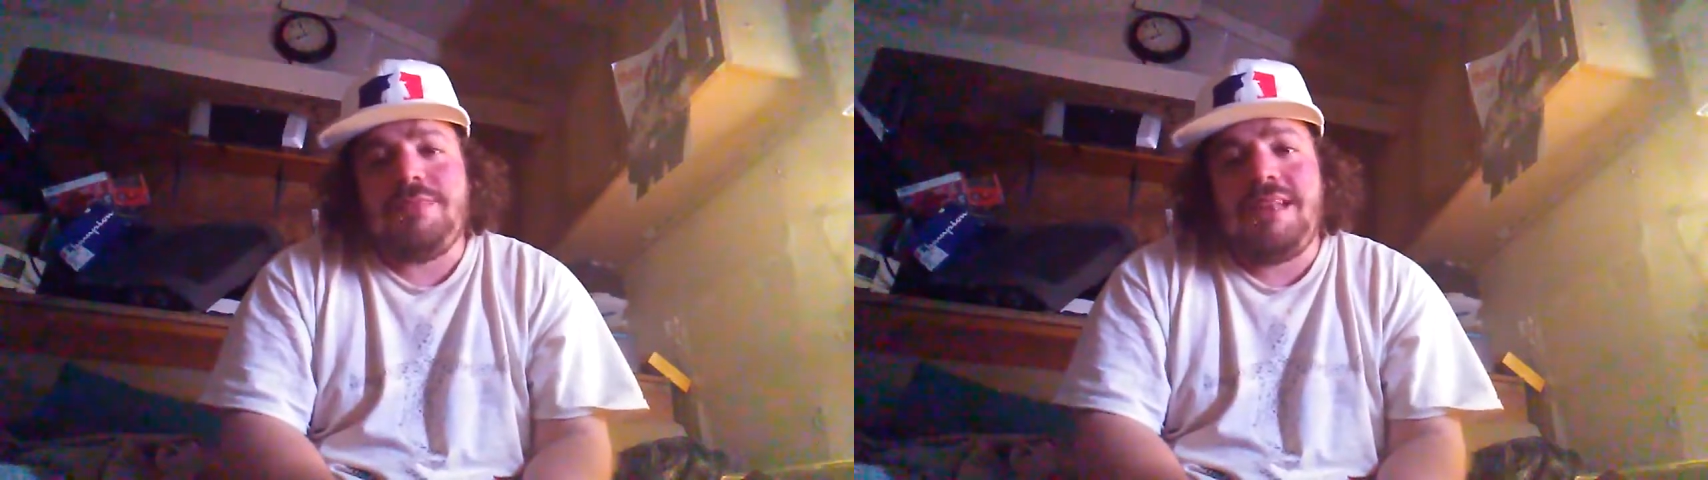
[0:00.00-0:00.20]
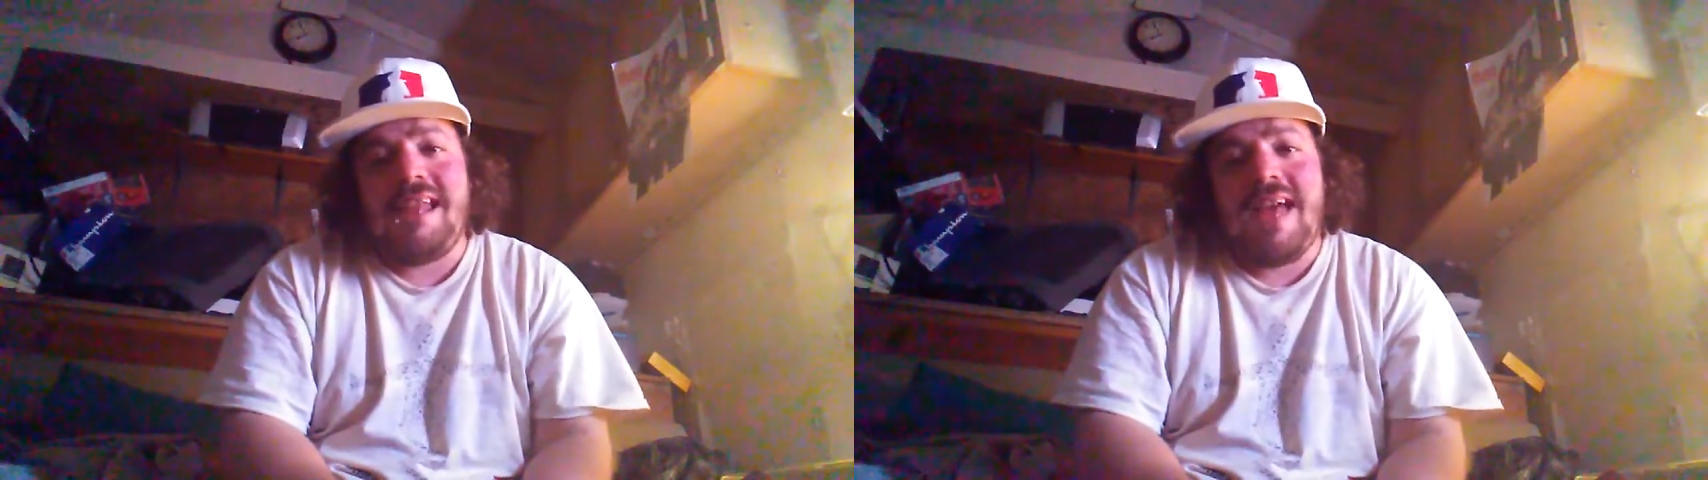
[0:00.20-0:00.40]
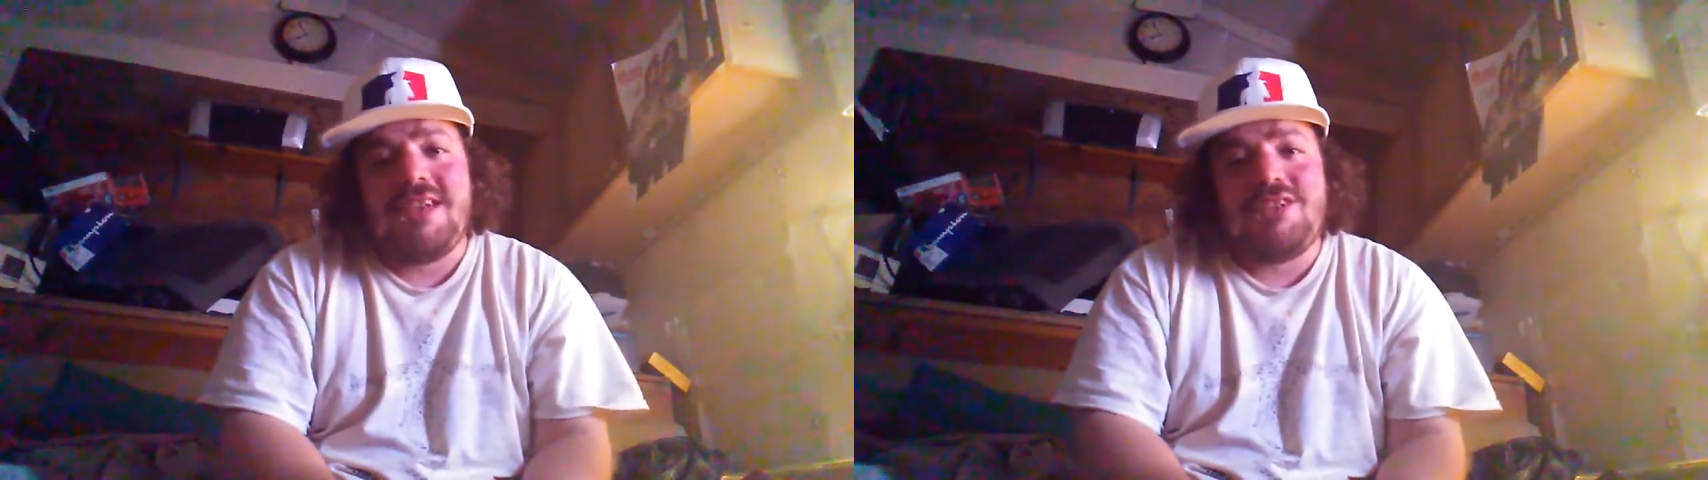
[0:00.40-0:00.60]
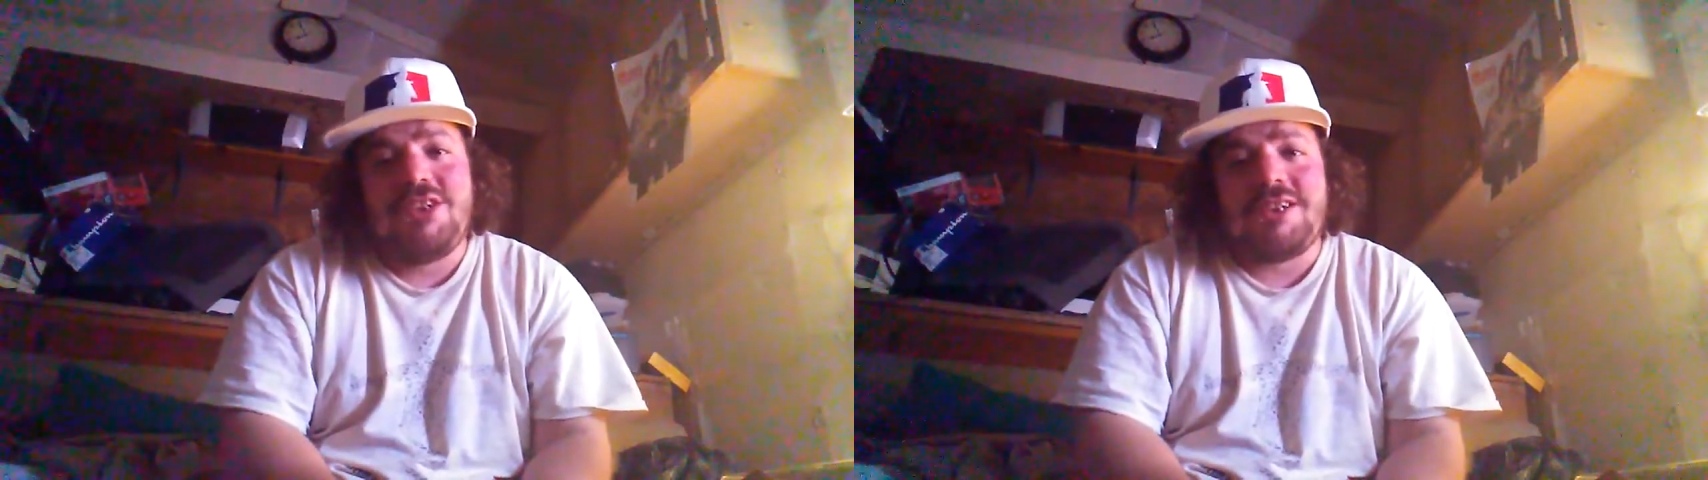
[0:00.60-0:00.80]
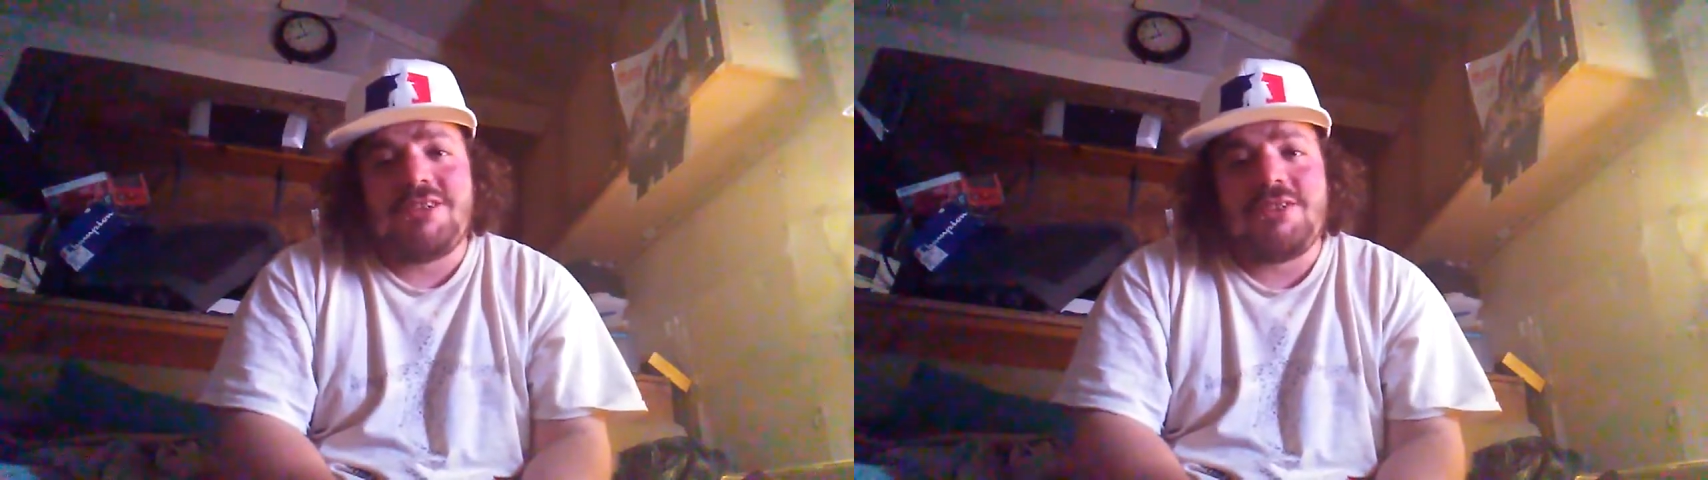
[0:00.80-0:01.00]
Like last
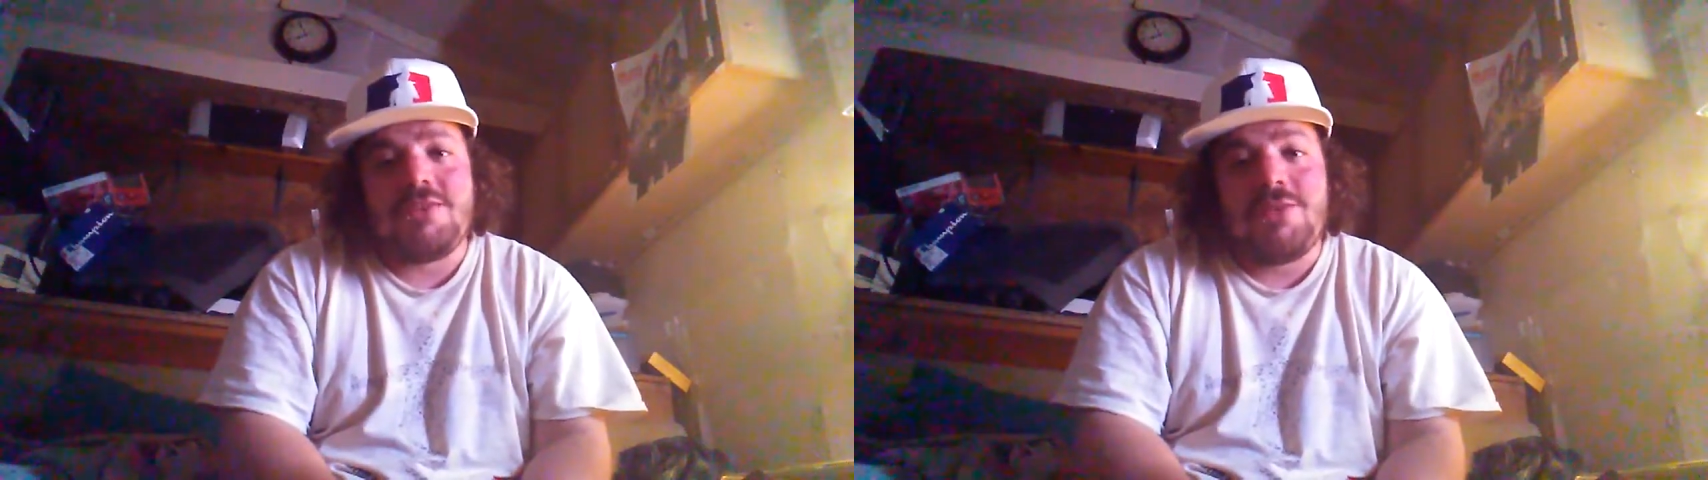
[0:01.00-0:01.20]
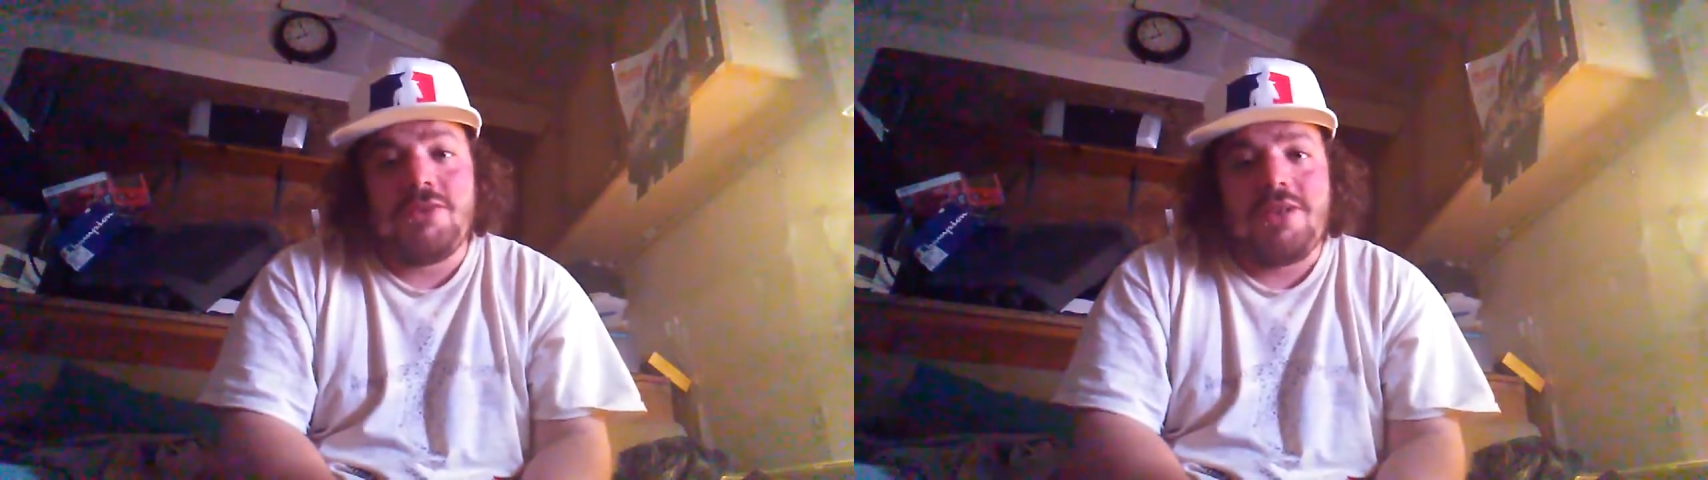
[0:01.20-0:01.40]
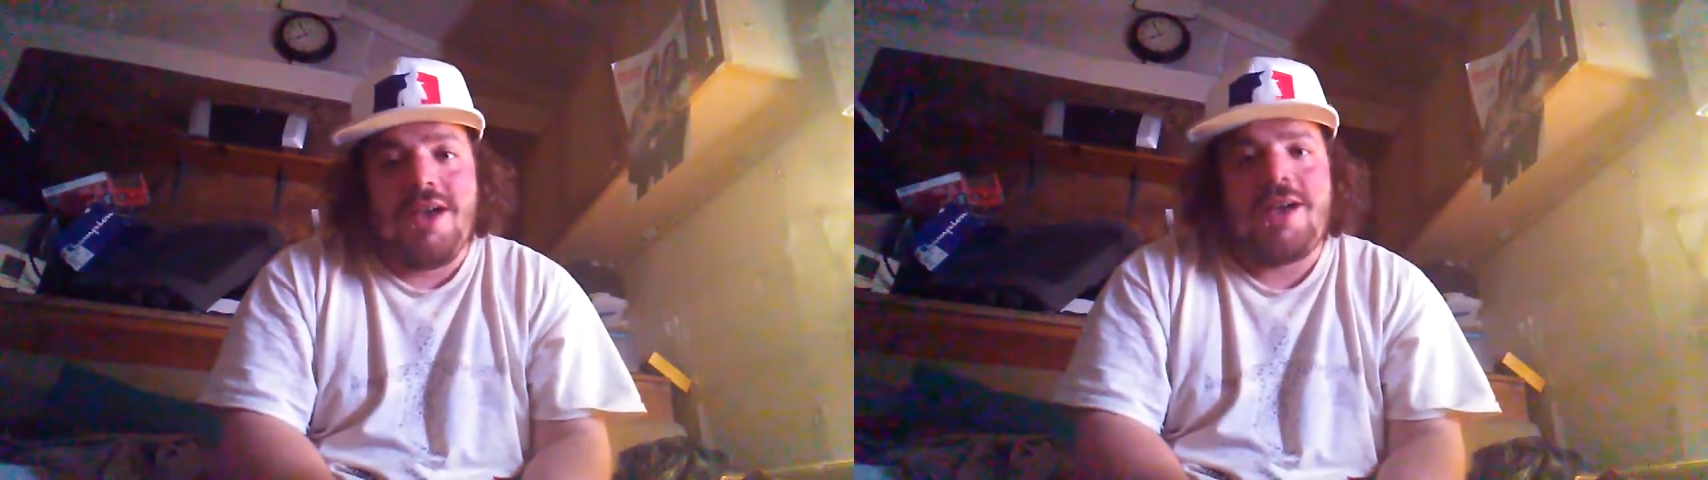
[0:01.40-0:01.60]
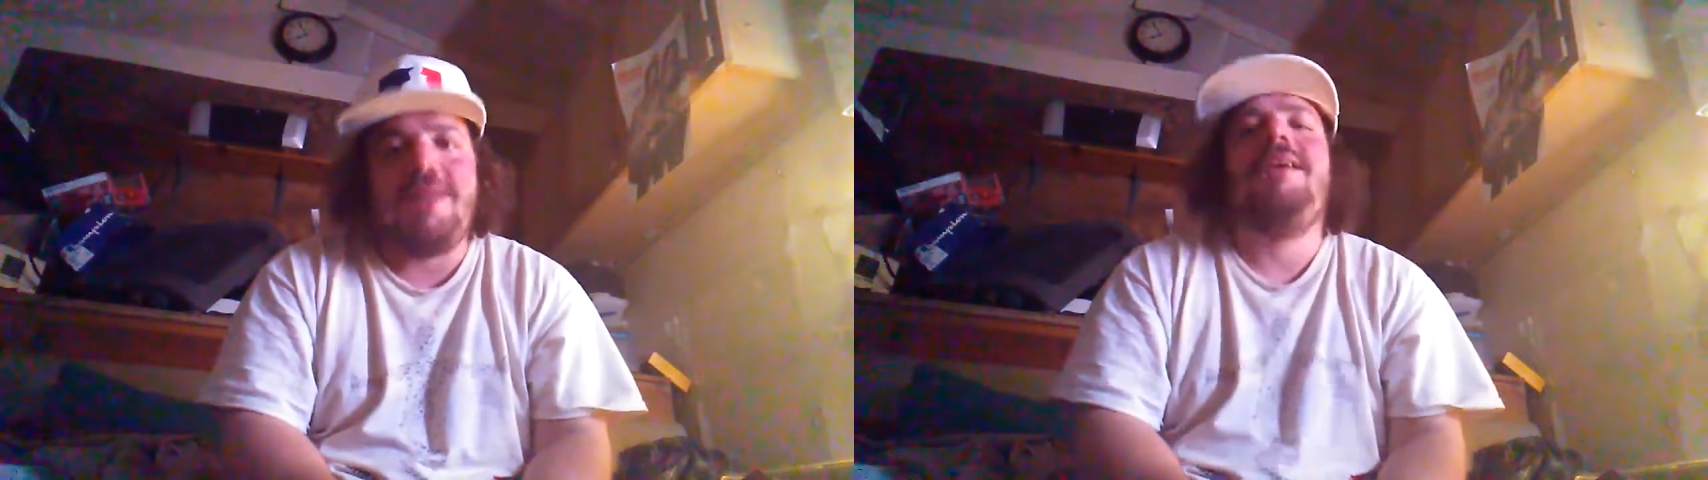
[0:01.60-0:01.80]
chick, she was at Food Lion.